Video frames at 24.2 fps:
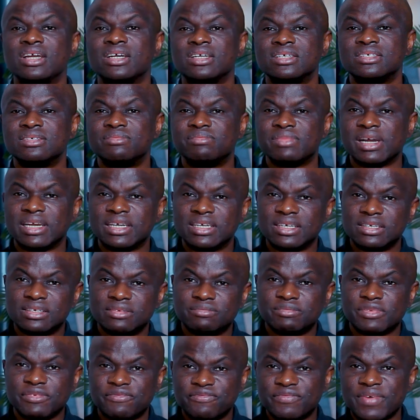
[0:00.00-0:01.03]

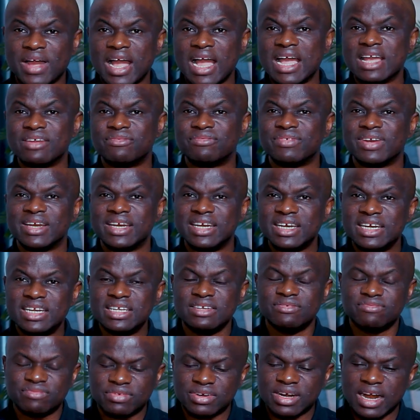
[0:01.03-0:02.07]
Number 5,
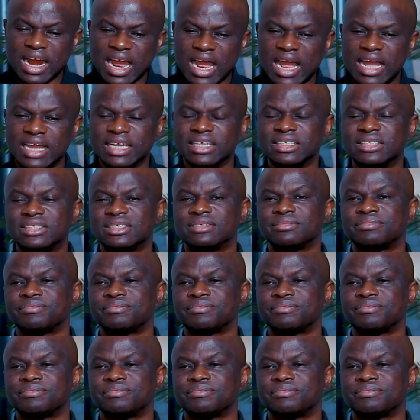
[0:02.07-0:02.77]
live right.